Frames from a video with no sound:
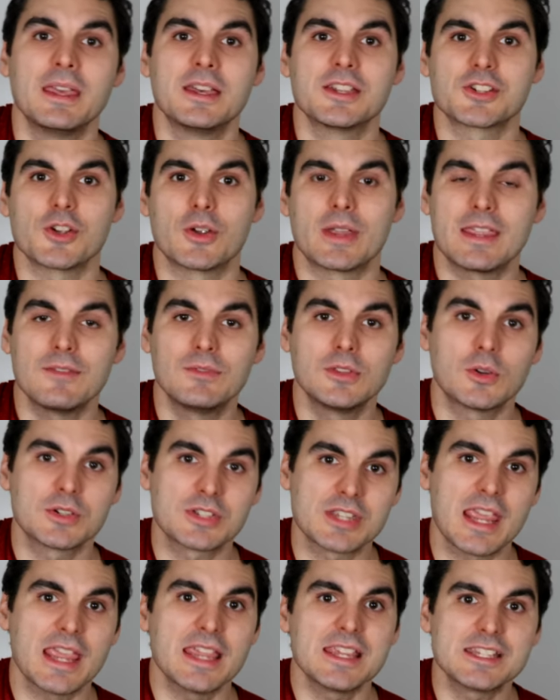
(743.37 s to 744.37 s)
So even though
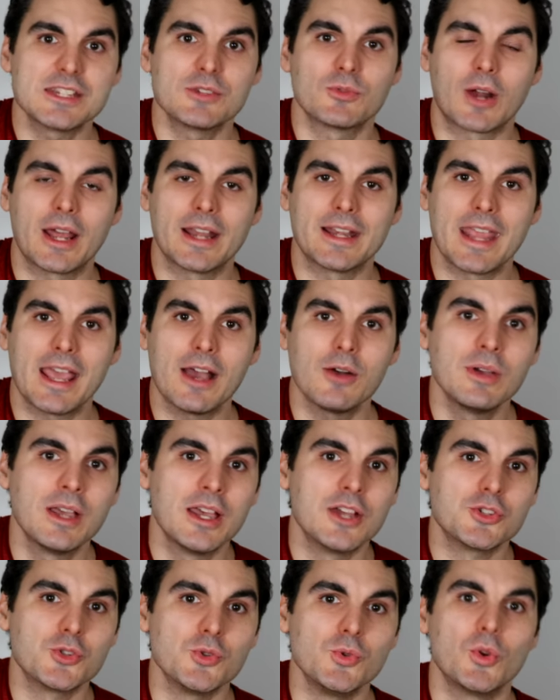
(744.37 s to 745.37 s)
it's easy right now,
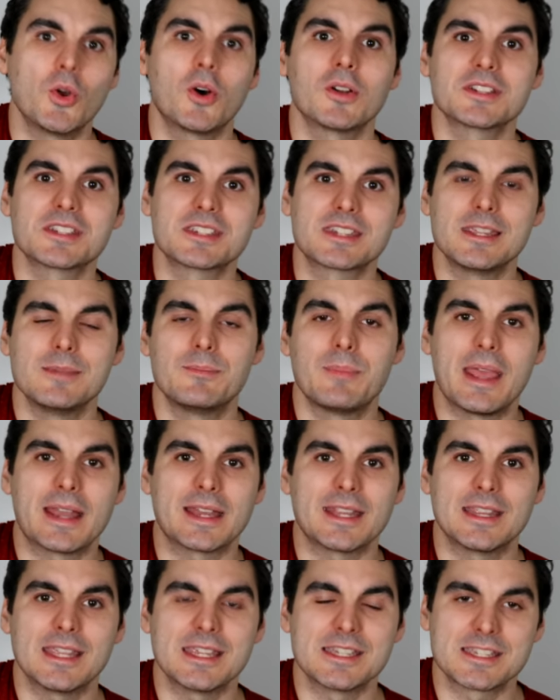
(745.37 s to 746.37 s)
do not skip
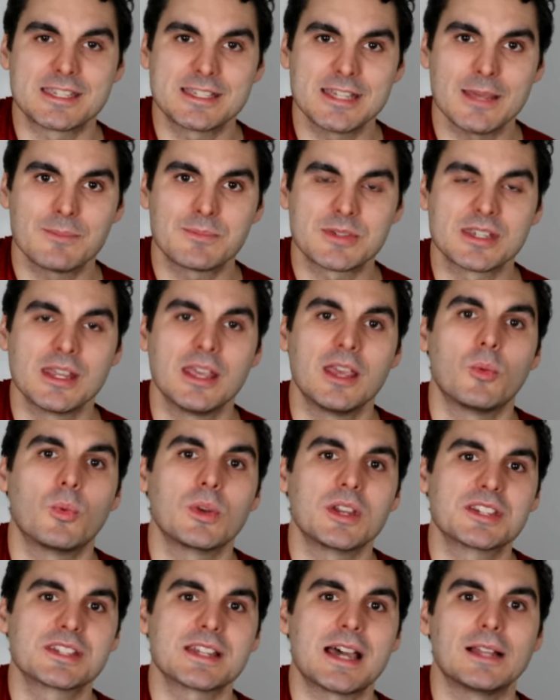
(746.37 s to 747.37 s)
any of these steps
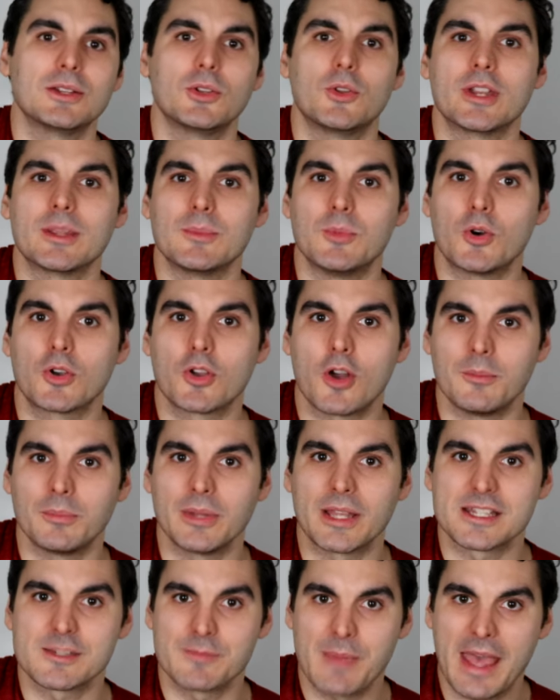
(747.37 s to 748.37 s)
when you start learning more
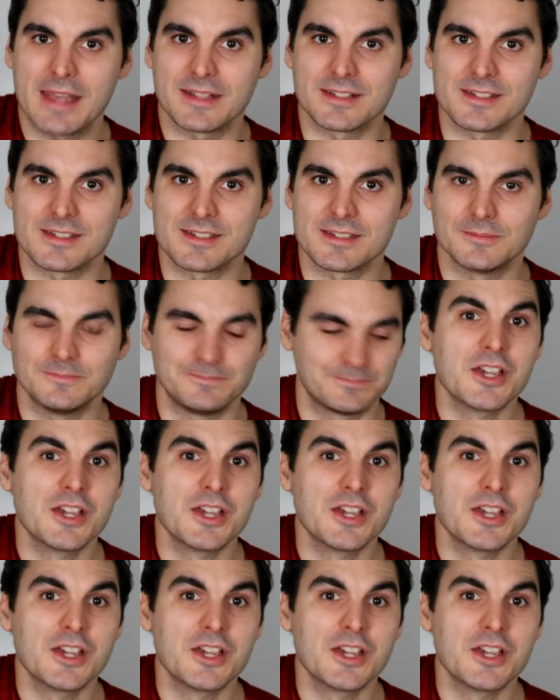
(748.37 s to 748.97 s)
complex patterns.